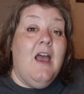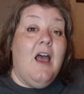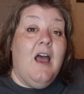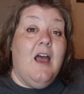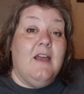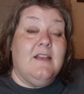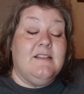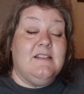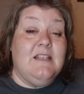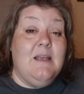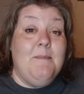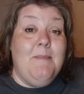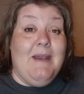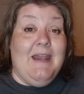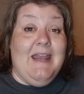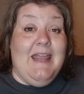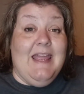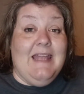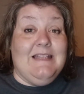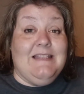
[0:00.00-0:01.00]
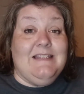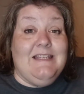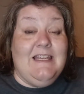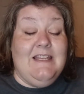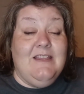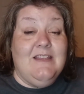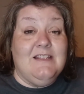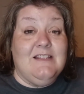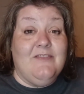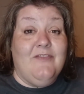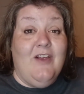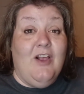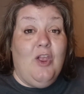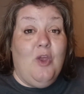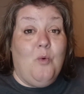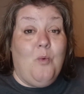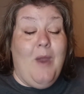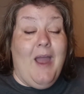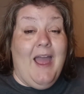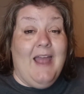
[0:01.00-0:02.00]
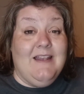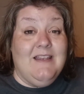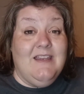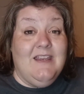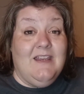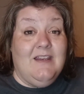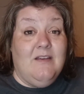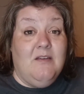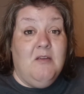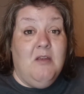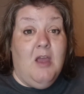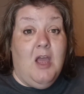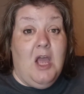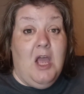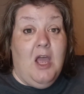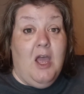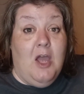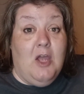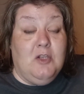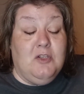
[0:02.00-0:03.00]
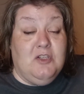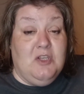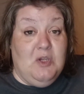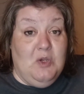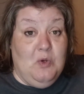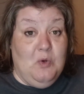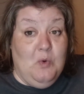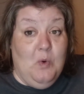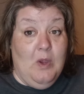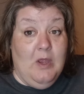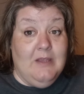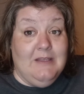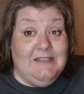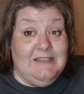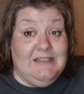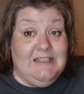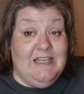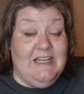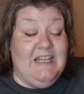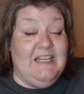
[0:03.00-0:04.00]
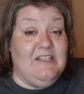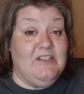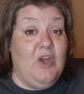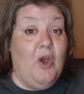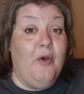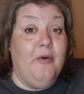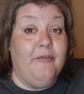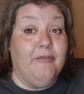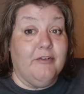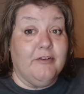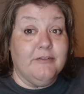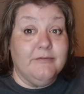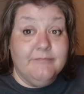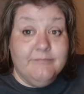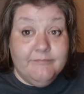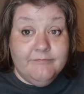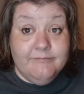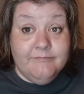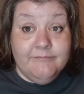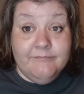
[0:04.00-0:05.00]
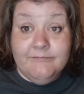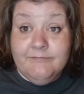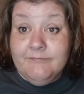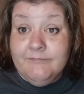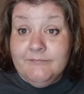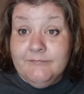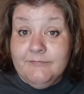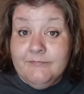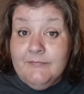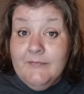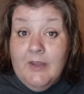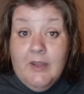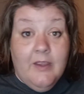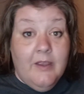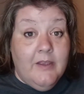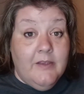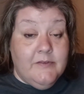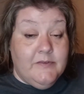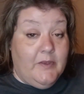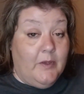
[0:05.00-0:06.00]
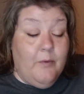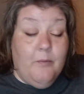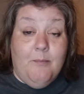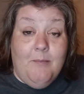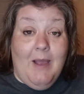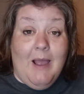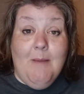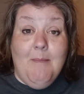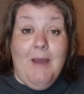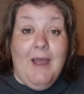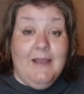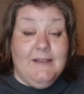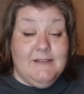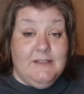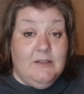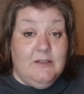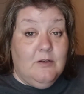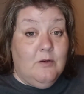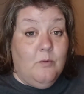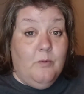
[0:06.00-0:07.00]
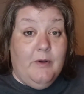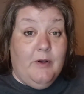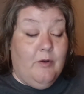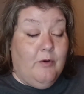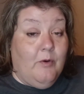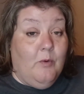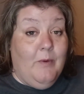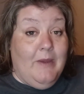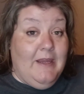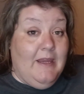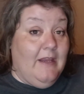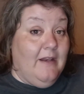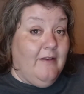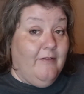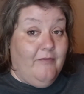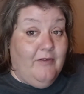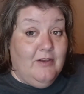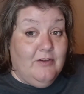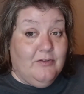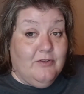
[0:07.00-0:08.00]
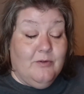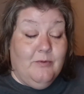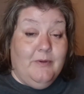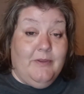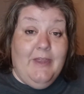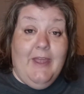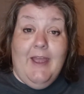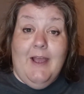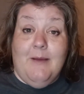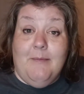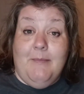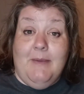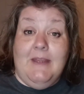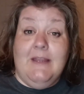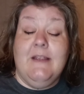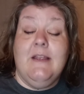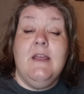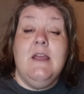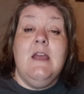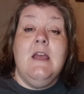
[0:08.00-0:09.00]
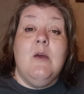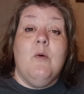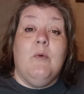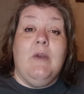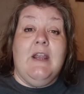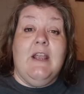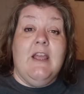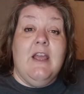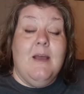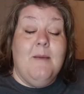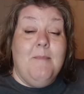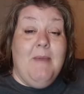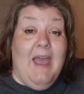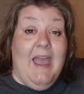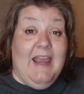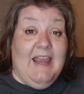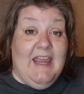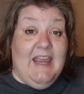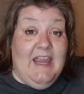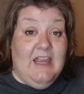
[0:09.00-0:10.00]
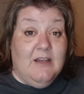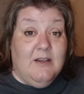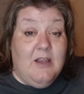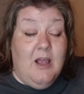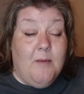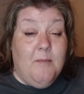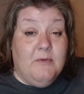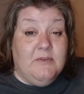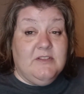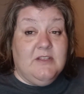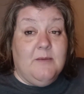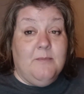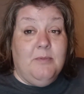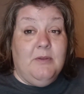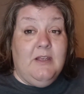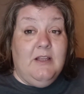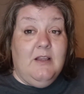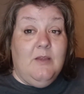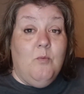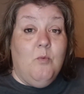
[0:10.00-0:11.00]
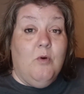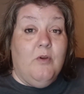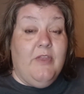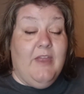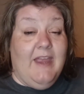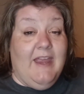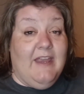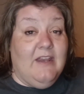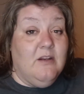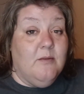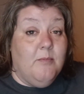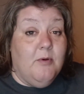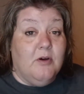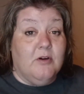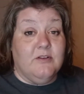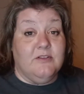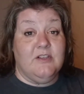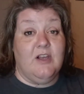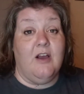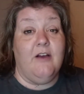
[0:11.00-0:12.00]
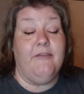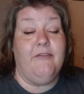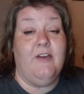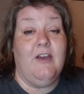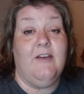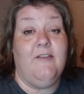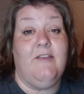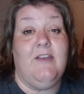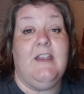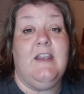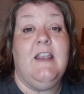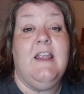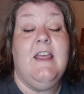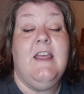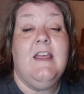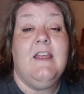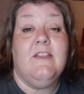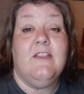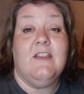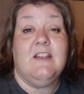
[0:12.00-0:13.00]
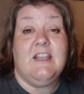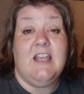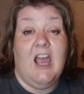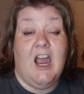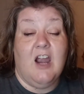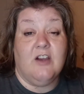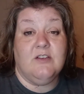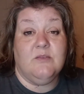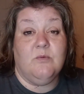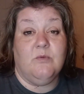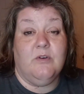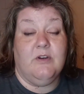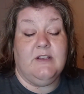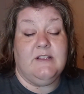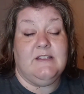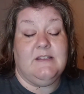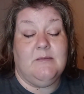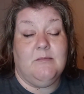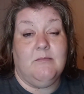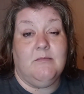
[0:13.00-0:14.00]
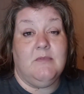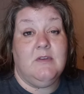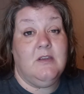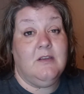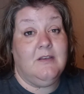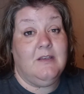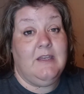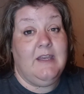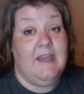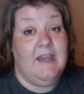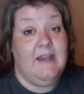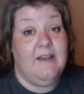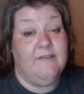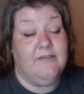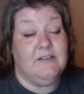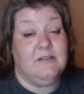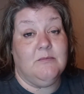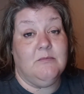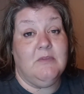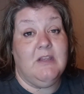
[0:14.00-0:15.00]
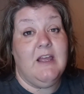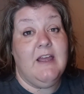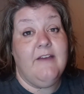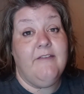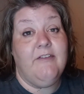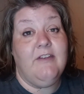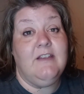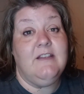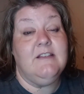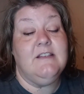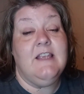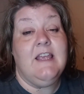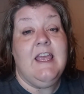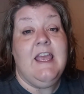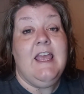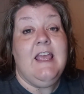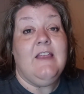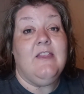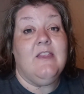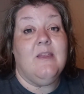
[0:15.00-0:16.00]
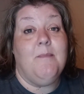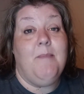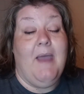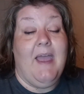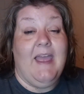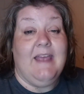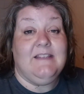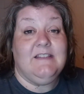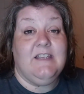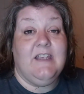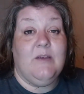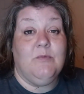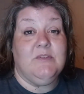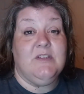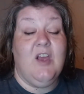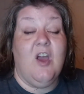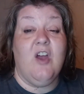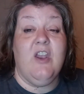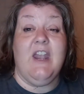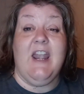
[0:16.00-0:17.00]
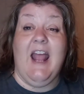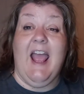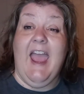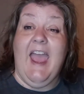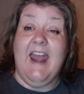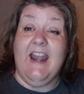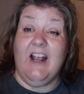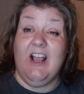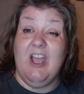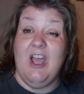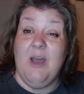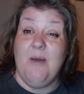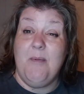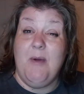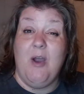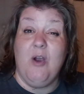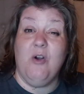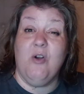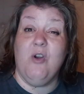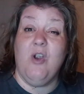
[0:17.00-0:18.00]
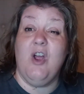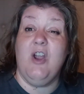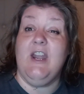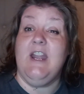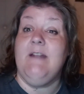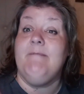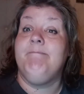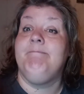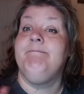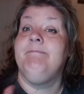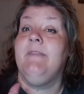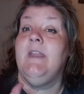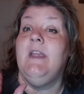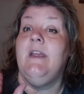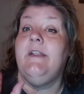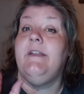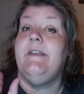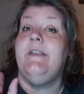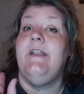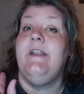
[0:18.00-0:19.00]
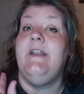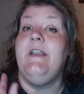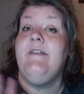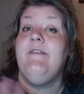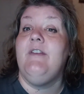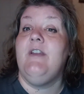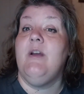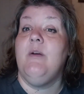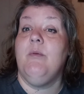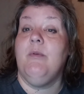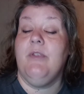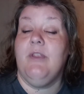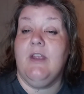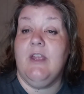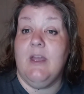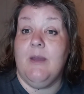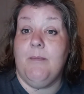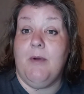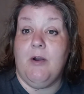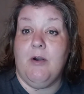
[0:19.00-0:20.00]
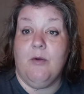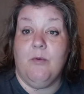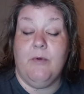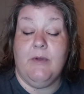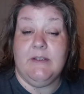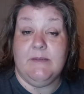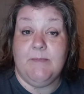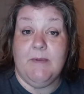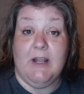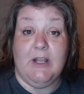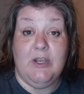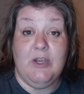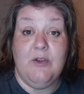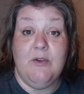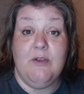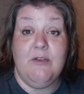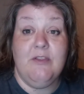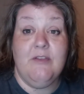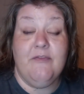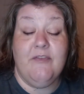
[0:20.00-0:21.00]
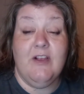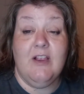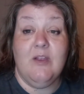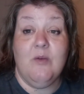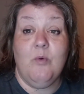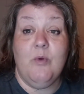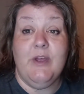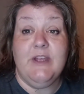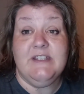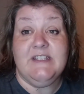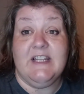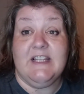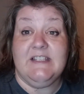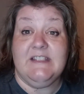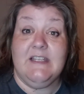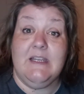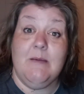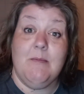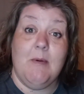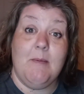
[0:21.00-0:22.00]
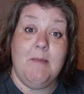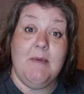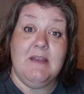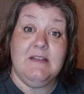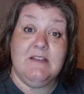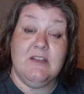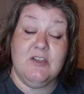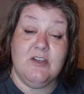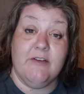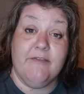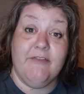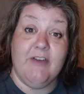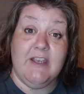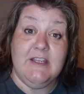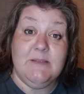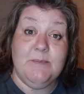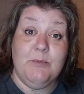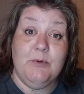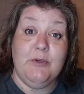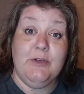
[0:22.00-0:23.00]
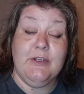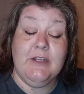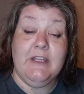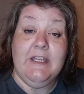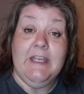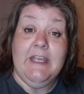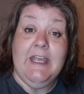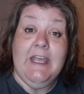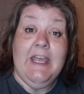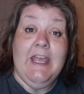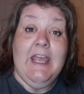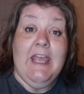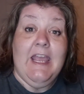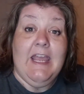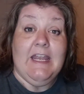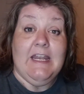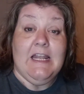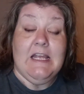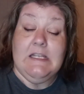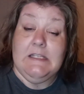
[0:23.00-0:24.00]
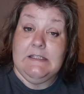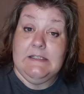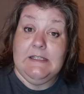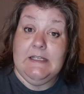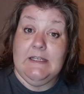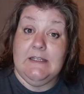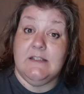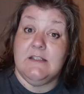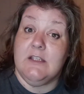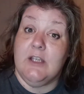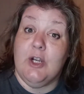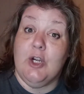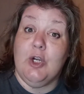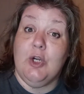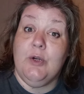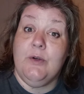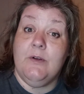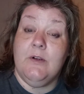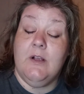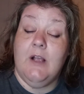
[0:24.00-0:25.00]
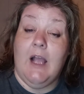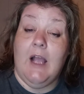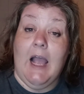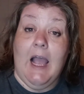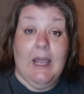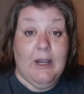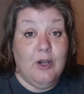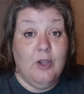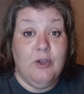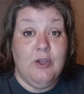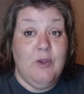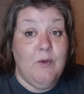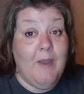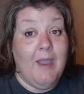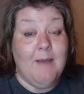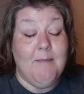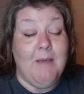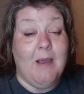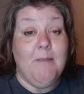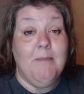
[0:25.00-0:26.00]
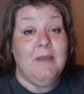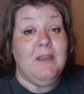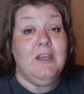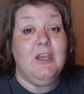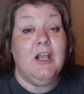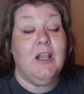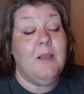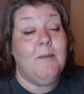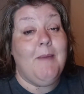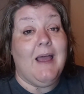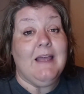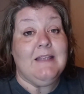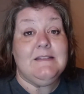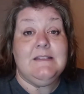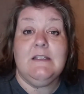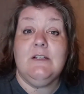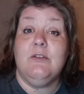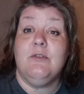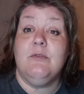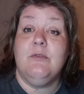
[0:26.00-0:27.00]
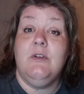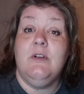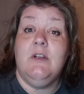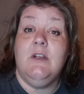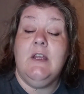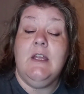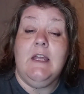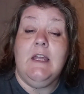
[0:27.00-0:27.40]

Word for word: uh, somebody had seen this fellow riding it uh, two cities over. So my bicycle went on a weekend adventure without me. When it come back, he had almost completely wore the handlebars off of it. The tires were in some need of some loving. The basket was gone, and I had a cup holder on it. Didn't even know where the cup holder was, but I knew who the fellow was, and I sent him a message on Facebook, and I said, "Sir, I know you had my big yellow bicycle."